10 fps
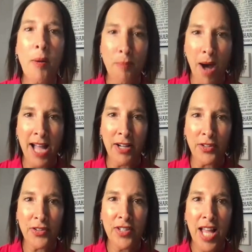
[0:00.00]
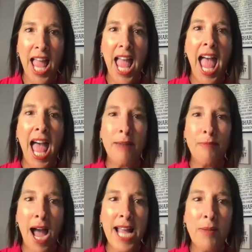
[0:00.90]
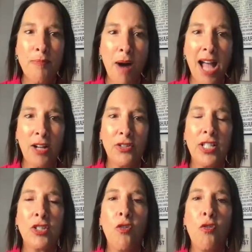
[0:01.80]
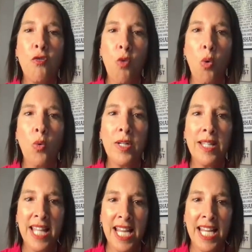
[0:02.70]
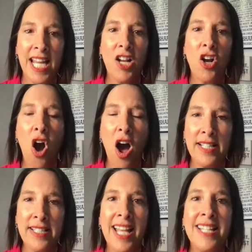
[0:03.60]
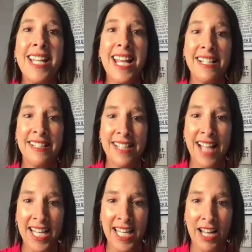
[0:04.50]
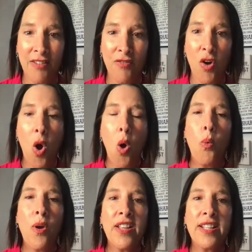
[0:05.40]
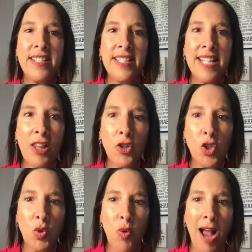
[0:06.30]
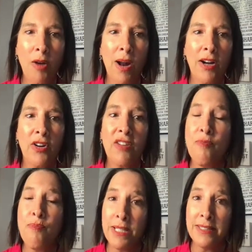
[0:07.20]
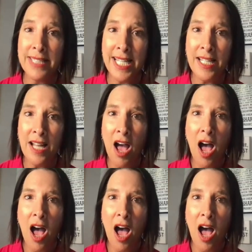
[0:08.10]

Myles. And Myles is a forward-thinking content executive with a stellar track record of building,